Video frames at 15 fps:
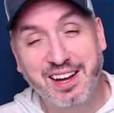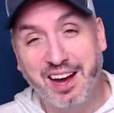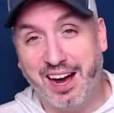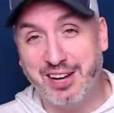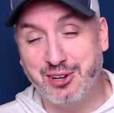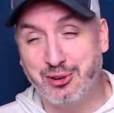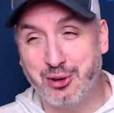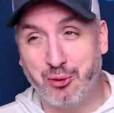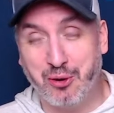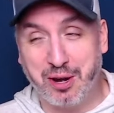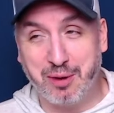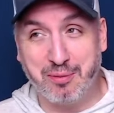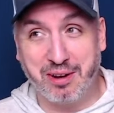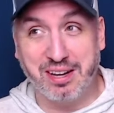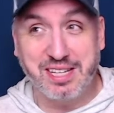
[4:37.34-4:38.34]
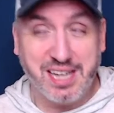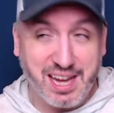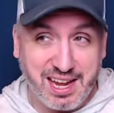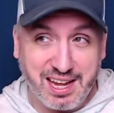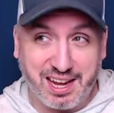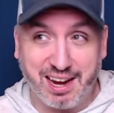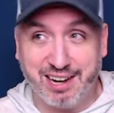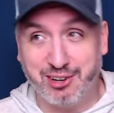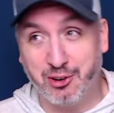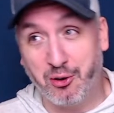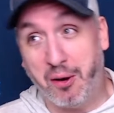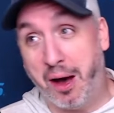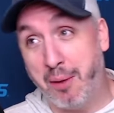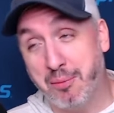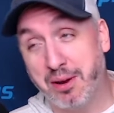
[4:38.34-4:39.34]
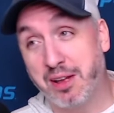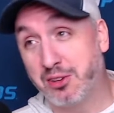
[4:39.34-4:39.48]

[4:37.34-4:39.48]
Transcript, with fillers: I don't know what I'm going to take. I don't know how many.